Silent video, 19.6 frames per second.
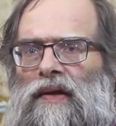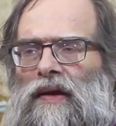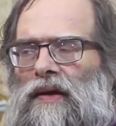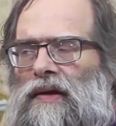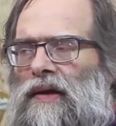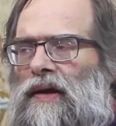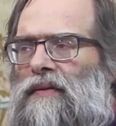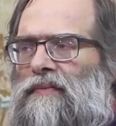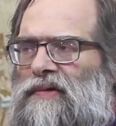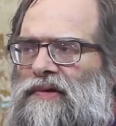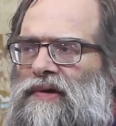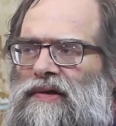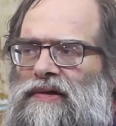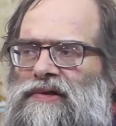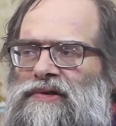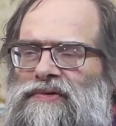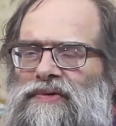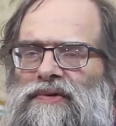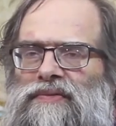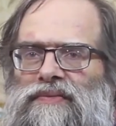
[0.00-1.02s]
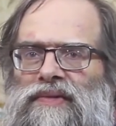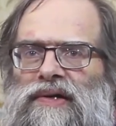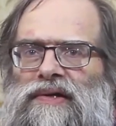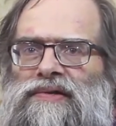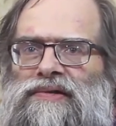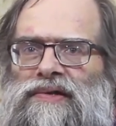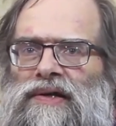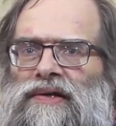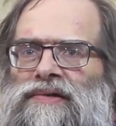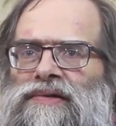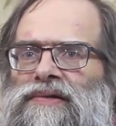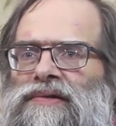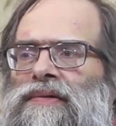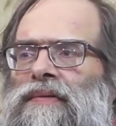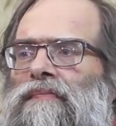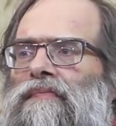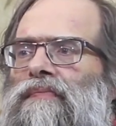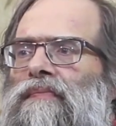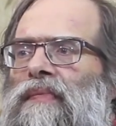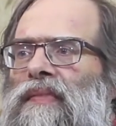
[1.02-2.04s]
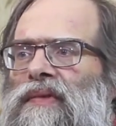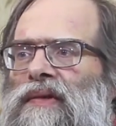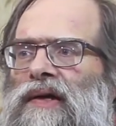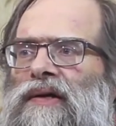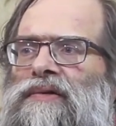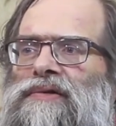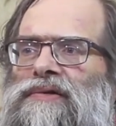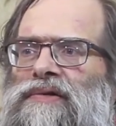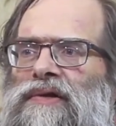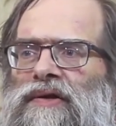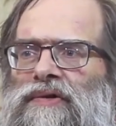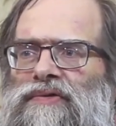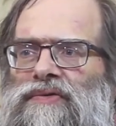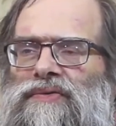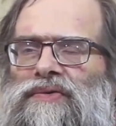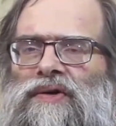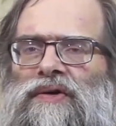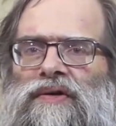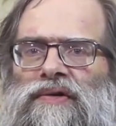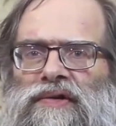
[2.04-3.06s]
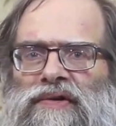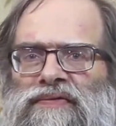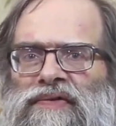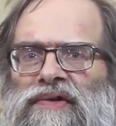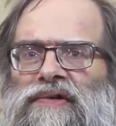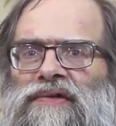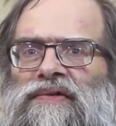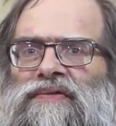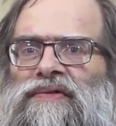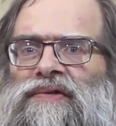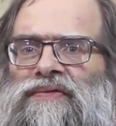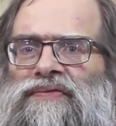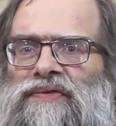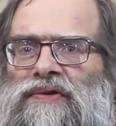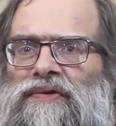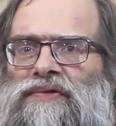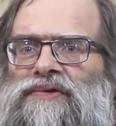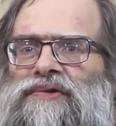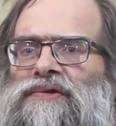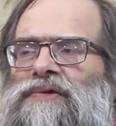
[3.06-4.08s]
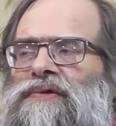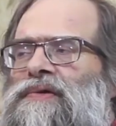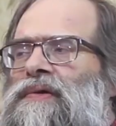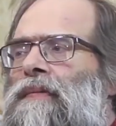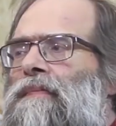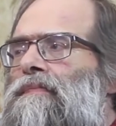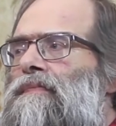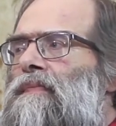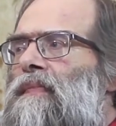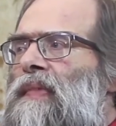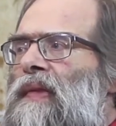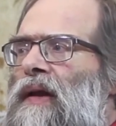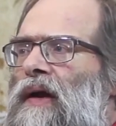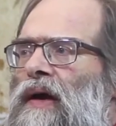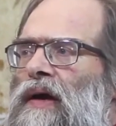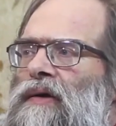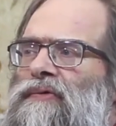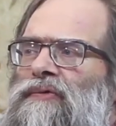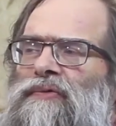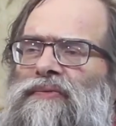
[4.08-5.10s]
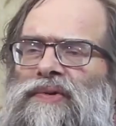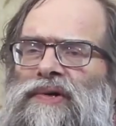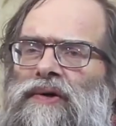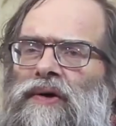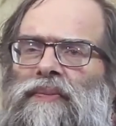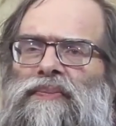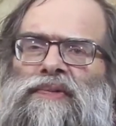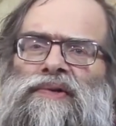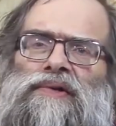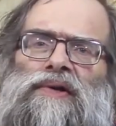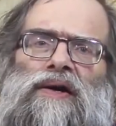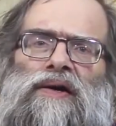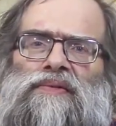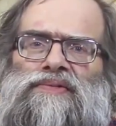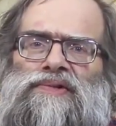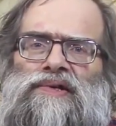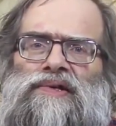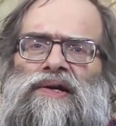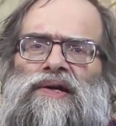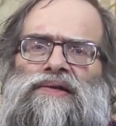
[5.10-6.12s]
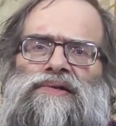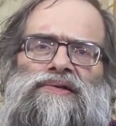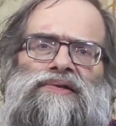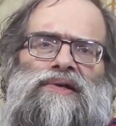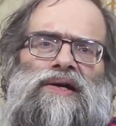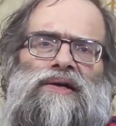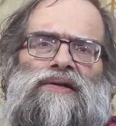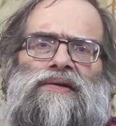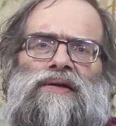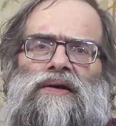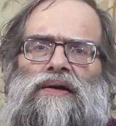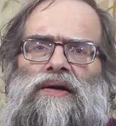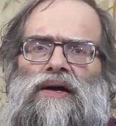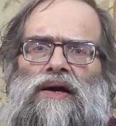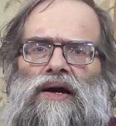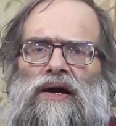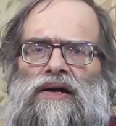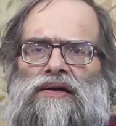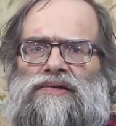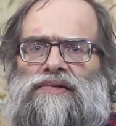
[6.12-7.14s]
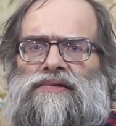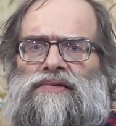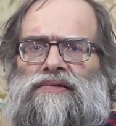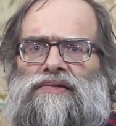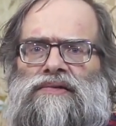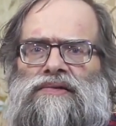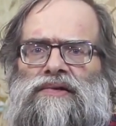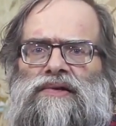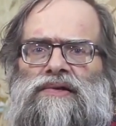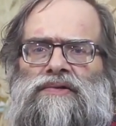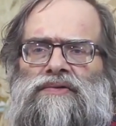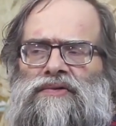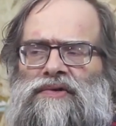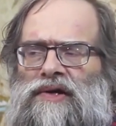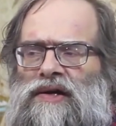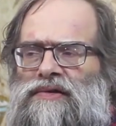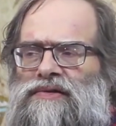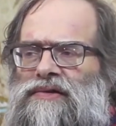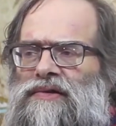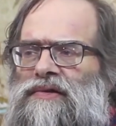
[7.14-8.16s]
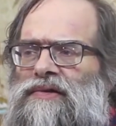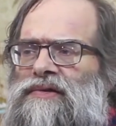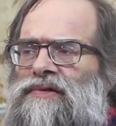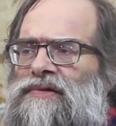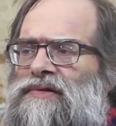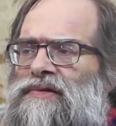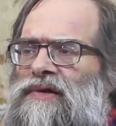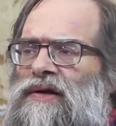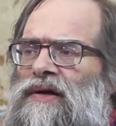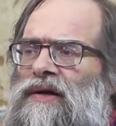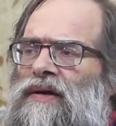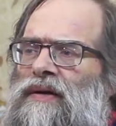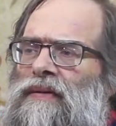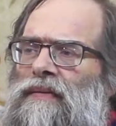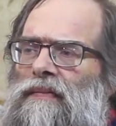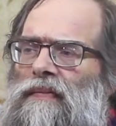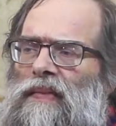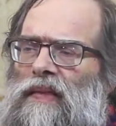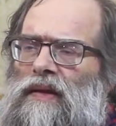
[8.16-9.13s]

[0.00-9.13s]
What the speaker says: And I mean, that is what makes sense. That is how the world effectively functions. And to be up in arms against that, as the Hindu nationalists are,